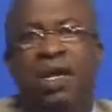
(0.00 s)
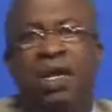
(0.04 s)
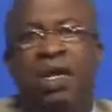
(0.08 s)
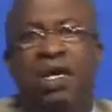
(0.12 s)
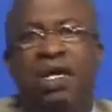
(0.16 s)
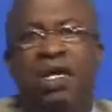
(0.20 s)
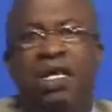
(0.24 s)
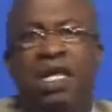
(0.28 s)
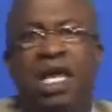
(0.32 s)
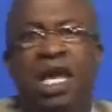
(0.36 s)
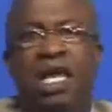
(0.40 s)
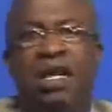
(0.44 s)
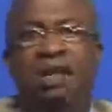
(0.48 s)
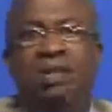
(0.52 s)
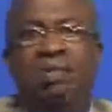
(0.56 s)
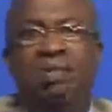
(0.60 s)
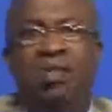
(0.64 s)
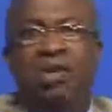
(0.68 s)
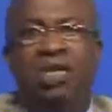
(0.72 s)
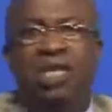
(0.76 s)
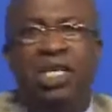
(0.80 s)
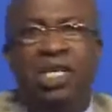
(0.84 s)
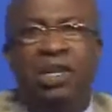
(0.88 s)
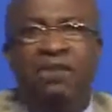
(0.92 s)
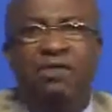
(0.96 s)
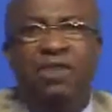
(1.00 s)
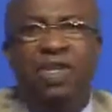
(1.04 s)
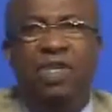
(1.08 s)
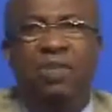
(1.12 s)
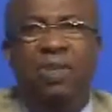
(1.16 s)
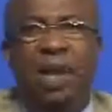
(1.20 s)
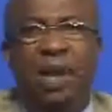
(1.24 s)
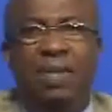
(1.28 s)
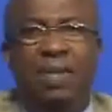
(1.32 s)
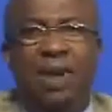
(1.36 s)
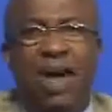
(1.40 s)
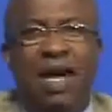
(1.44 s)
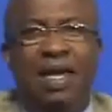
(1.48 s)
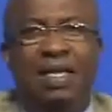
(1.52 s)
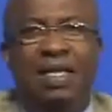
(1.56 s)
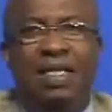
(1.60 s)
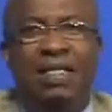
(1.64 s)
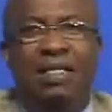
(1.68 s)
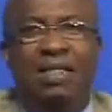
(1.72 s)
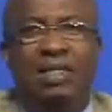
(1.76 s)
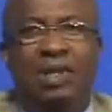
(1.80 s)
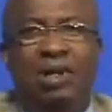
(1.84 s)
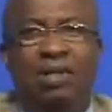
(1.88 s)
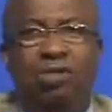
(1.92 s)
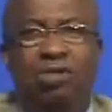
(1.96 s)
But if the sperm count
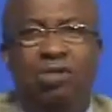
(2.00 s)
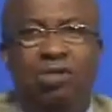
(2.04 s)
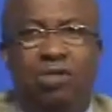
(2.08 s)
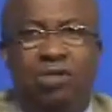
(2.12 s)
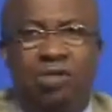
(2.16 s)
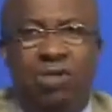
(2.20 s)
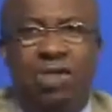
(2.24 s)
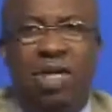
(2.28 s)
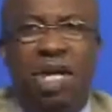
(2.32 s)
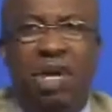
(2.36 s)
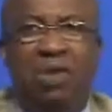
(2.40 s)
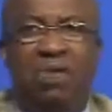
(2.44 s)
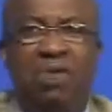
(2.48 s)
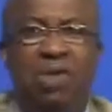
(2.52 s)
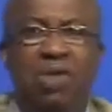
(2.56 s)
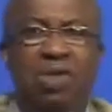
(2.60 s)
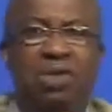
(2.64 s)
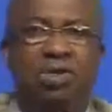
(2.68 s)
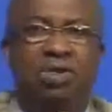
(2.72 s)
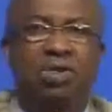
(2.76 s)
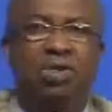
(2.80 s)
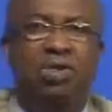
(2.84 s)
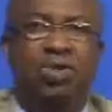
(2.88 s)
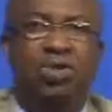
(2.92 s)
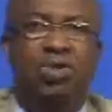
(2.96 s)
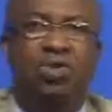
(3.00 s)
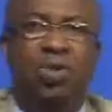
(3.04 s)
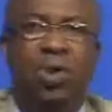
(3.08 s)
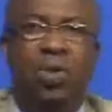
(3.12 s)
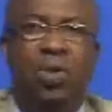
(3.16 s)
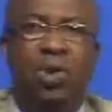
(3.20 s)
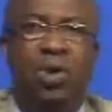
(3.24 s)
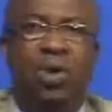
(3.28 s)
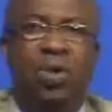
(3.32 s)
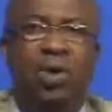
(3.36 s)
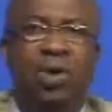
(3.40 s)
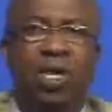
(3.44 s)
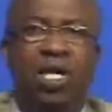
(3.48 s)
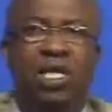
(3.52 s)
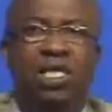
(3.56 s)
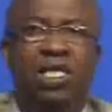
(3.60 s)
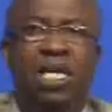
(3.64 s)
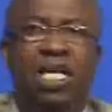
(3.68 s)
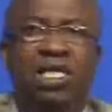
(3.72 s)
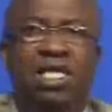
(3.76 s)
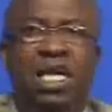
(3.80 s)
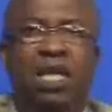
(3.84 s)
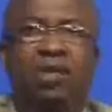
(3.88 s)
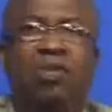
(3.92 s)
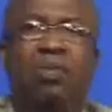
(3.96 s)
is not good, then we use what we call
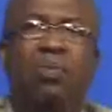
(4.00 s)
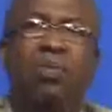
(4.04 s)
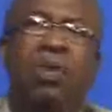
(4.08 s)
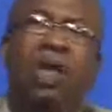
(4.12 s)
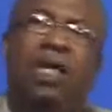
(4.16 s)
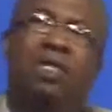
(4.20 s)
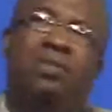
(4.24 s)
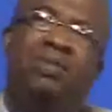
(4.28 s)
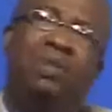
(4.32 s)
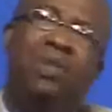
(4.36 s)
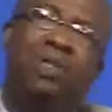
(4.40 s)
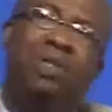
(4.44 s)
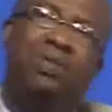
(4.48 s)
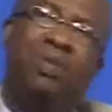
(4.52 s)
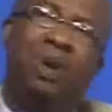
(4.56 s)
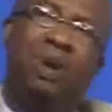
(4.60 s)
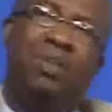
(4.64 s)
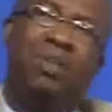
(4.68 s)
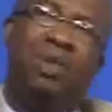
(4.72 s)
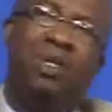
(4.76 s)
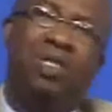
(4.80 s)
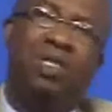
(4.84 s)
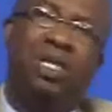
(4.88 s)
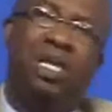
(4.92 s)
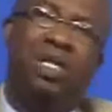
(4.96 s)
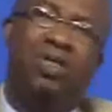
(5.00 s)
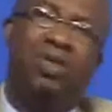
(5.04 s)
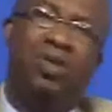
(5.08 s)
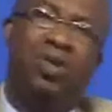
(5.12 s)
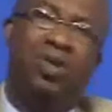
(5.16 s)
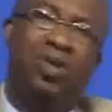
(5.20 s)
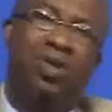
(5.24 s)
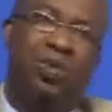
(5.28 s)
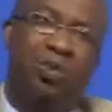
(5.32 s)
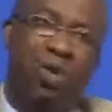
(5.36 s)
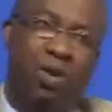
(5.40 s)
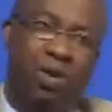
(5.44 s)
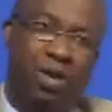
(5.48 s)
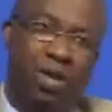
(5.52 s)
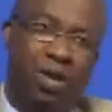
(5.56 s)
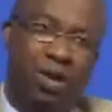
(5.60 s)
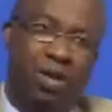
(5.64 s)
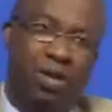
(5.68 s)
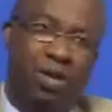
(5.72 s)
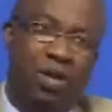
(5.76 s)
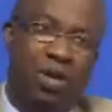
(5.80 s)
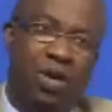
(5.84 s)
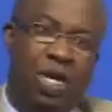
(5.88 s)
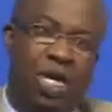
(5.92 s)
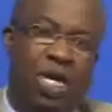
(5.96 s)
intracytoplasmic sperm injection, or what
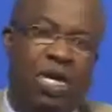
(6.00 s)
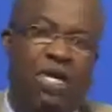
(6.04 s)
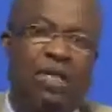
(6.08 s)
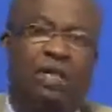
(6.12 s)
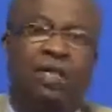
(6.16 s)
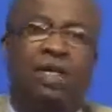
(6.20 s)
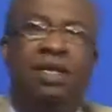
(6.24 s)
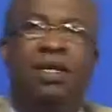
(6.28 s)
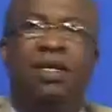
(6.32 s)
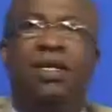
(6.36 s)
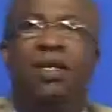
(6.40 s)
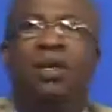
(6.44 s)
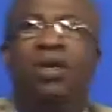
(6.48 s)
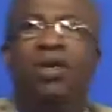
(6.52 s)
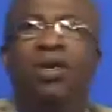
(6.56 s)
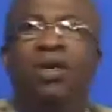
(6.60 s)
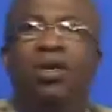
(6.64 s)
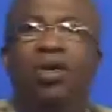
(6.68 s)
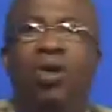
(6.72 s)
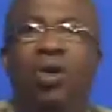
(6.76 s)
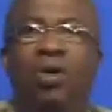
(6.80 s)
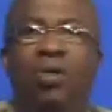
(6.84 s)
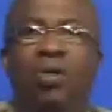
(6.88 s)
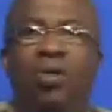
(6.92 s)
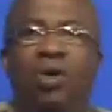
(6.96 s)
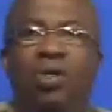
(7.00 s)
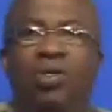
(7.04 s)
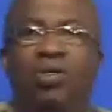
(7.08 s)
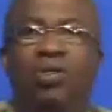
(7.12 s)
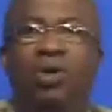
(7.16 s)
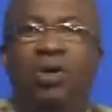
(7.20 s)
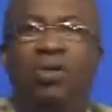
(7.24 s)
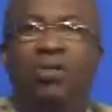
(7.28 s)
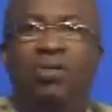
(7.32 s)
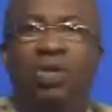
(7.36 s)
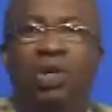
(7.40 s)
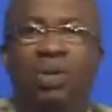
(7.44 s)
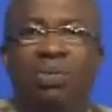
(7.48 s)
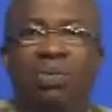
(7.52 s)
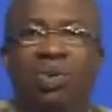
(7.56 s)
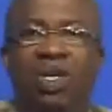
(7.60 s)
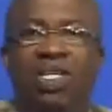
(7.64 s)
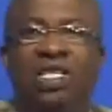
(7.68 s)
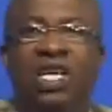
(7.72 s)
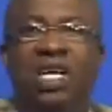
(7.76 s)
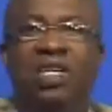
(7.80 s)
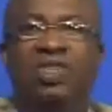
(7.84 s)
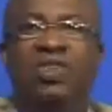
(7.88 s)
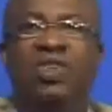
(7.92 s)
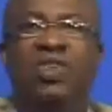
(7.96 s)
ICSI, or what the
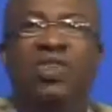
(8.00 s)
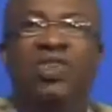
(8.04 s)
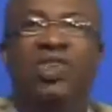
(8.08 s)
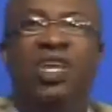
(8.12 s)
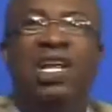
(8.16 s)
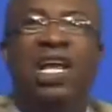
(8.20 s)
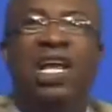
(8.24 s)
patients call